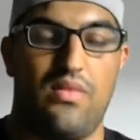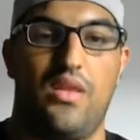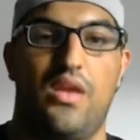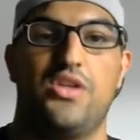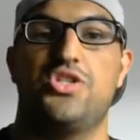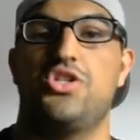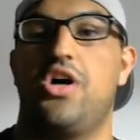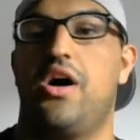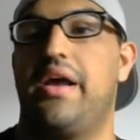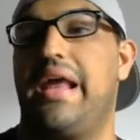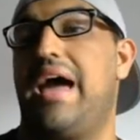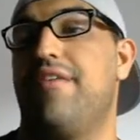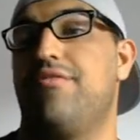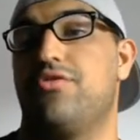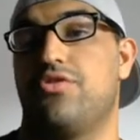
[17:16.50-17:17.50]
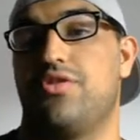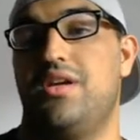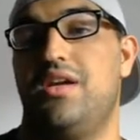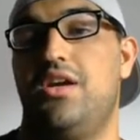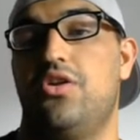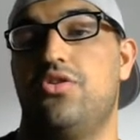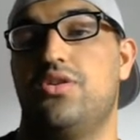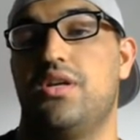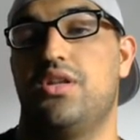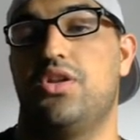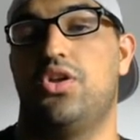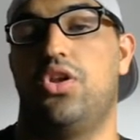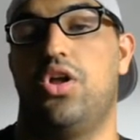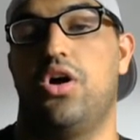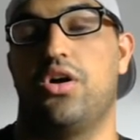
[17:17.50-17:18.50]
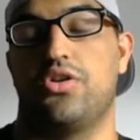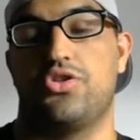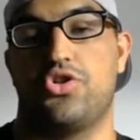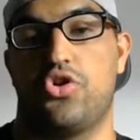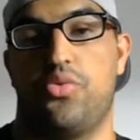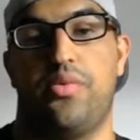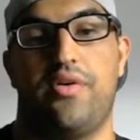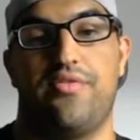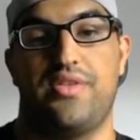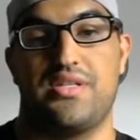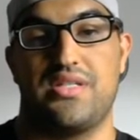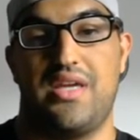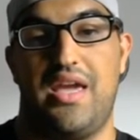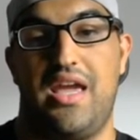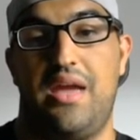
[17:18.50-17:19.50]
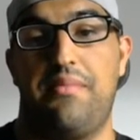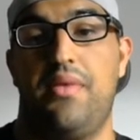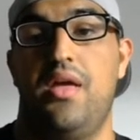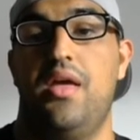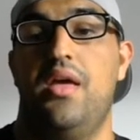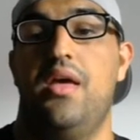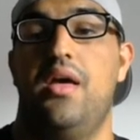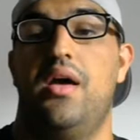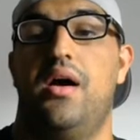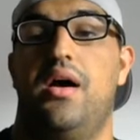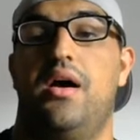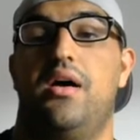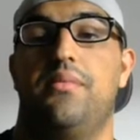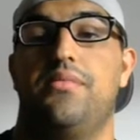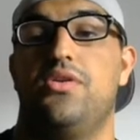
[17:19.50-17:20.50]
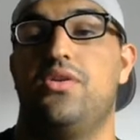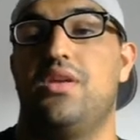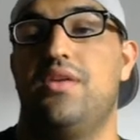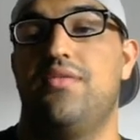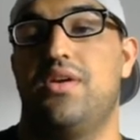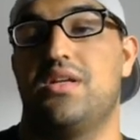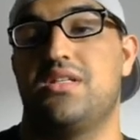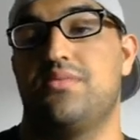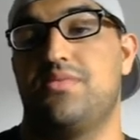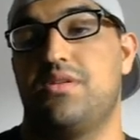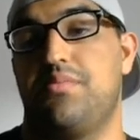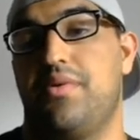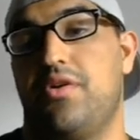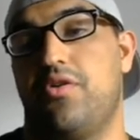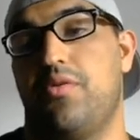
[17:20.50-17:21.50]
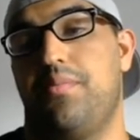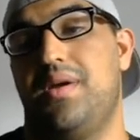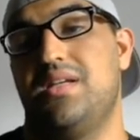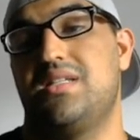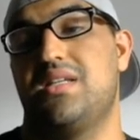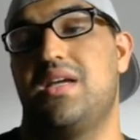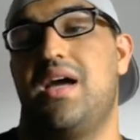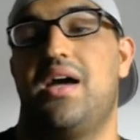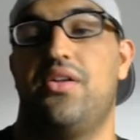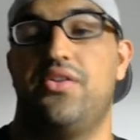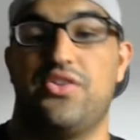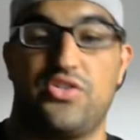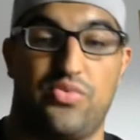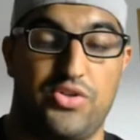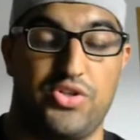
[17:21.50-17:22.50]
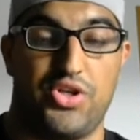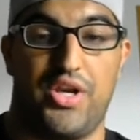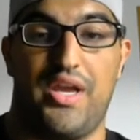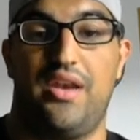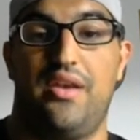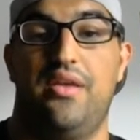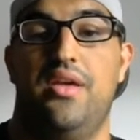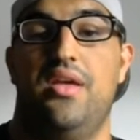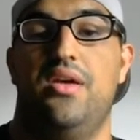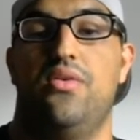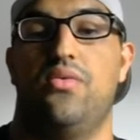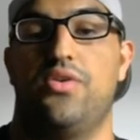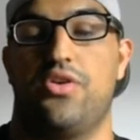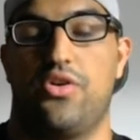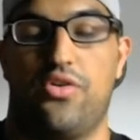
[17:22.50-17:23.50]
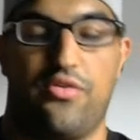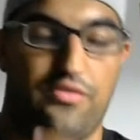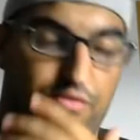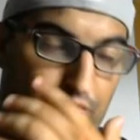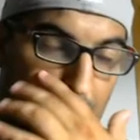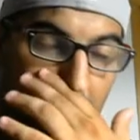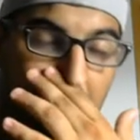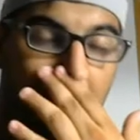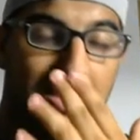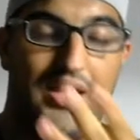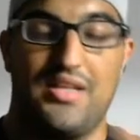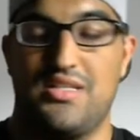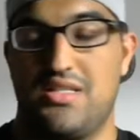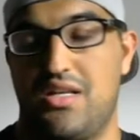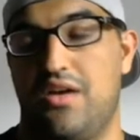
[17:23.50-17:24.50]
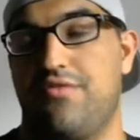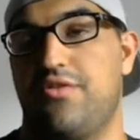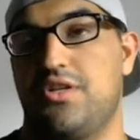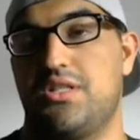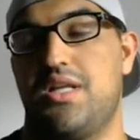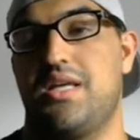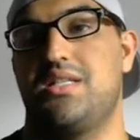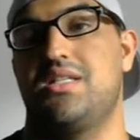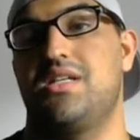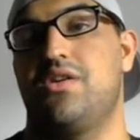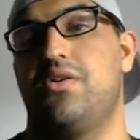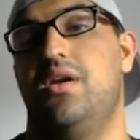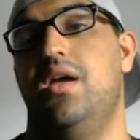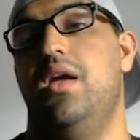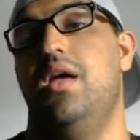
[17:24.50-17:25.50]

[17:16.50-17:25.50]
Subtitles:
sought after gear in the long term of this game. You can even get some superior basic catalysts, which again, when you're going for high-end stuff, is necessary.